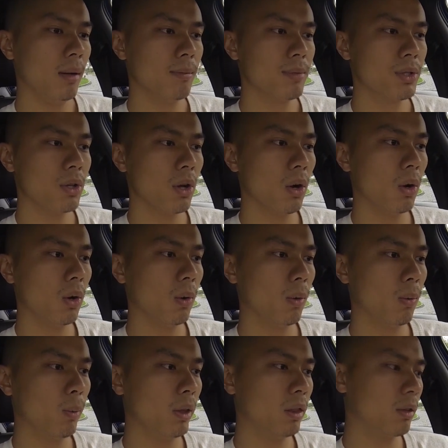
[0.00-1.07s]

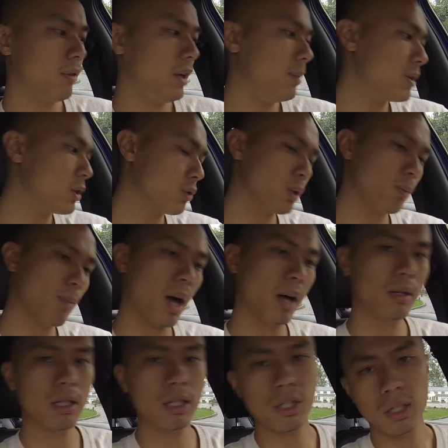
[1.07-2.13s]
So with the Remus
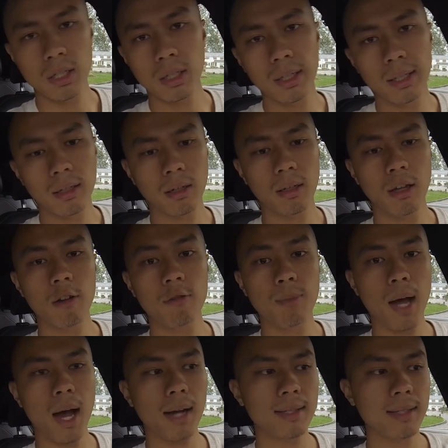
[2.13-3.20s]
responder still in the glove
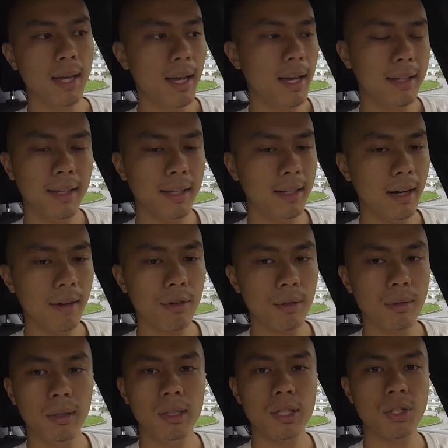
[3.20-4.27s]
box, they never
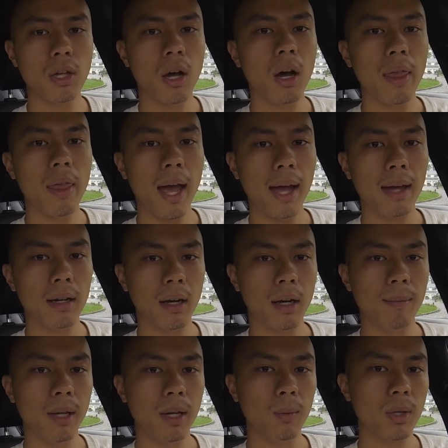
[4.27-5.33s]
really saw that,
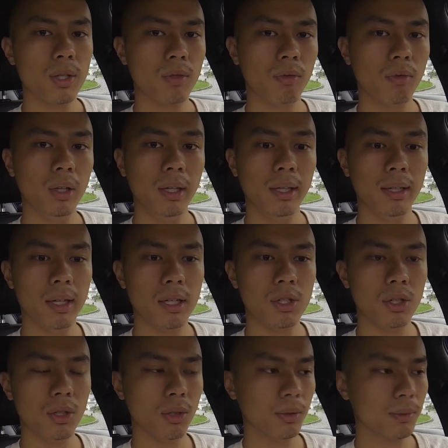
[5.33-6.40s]
and it wasn't really an
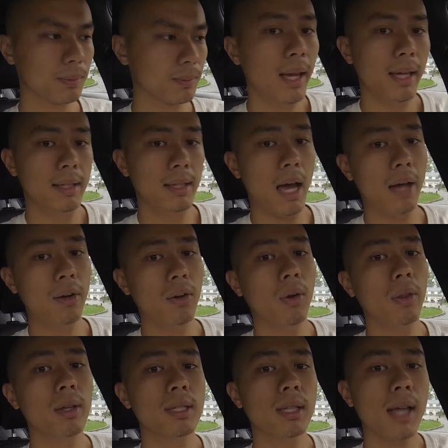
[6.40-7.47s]
issue. Now, I
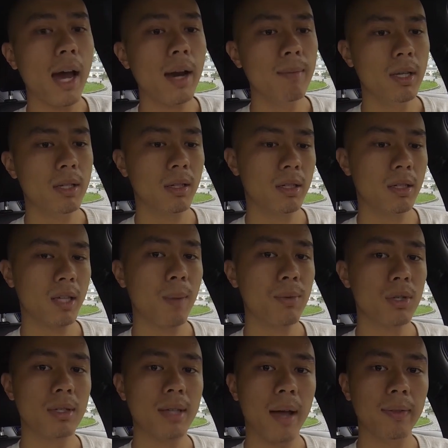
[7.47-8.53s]
know there's a lot of
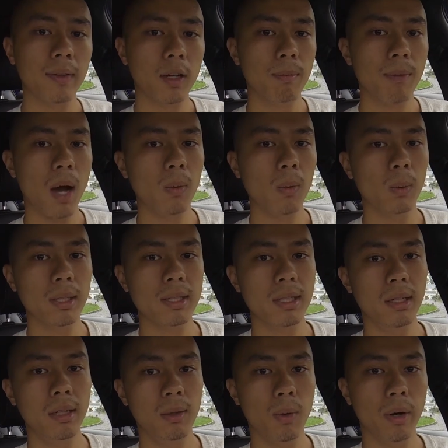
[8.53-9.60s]
misconceptions out there about what
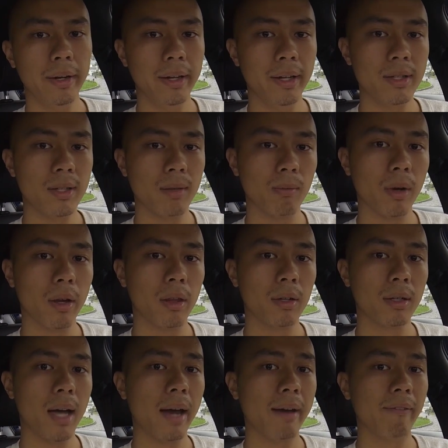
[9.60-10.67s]
TD1 is and whether
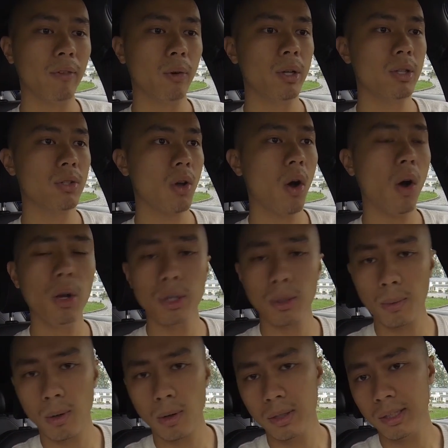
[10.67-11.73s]
or not it voids all your
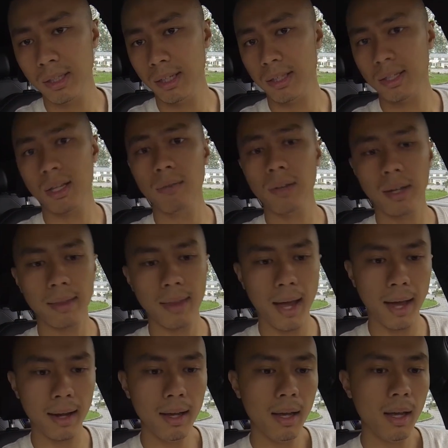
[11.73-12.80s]
warranty, stuff like
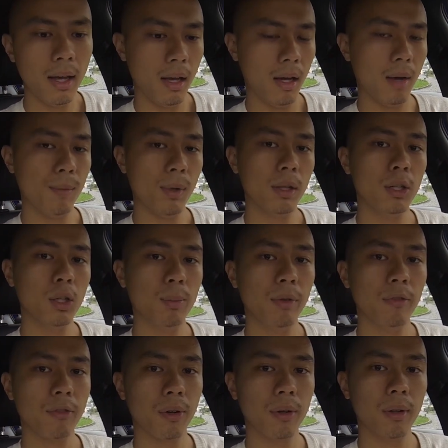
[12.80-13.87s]
that. A little
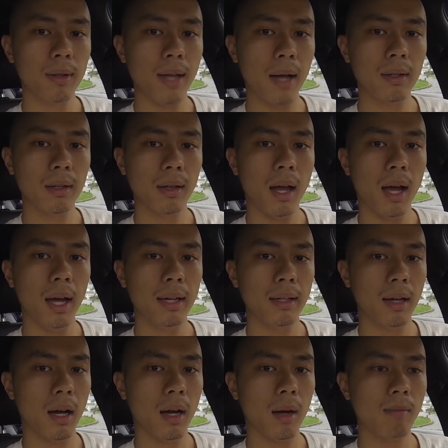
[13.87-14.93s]
bit further down the
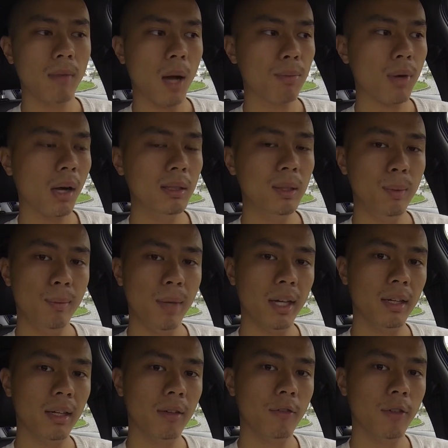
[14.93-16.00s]
line, I'll probably be
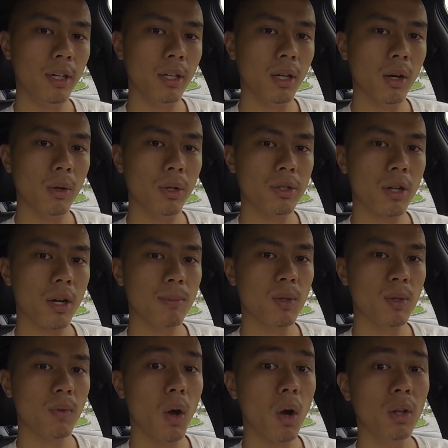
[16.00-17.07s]
making a video in
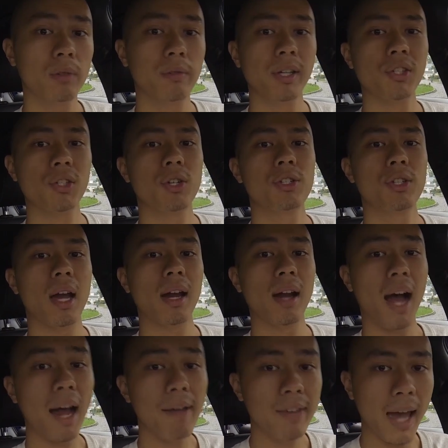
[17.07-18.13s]
terms of all the research that
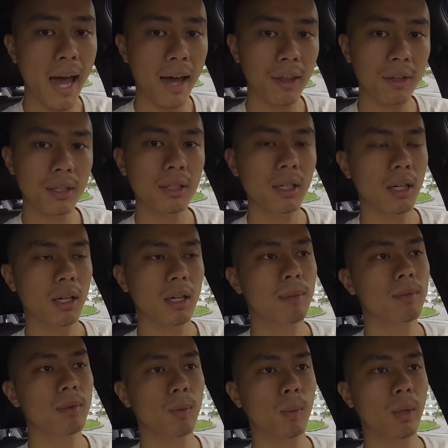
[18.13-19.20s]
I've gathered
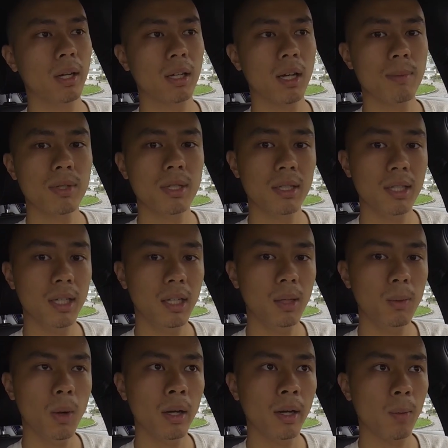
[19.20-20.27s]
when it comes to
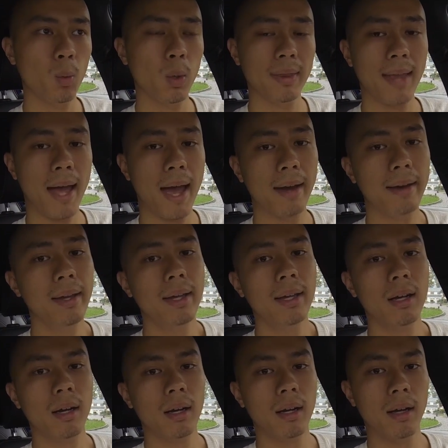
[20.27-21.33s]
TD1 and what that
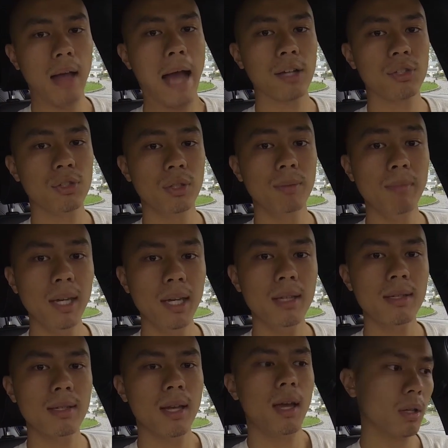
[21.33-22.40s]
actually
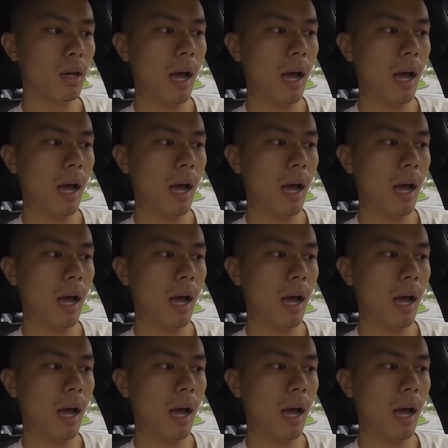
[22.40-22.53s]
means.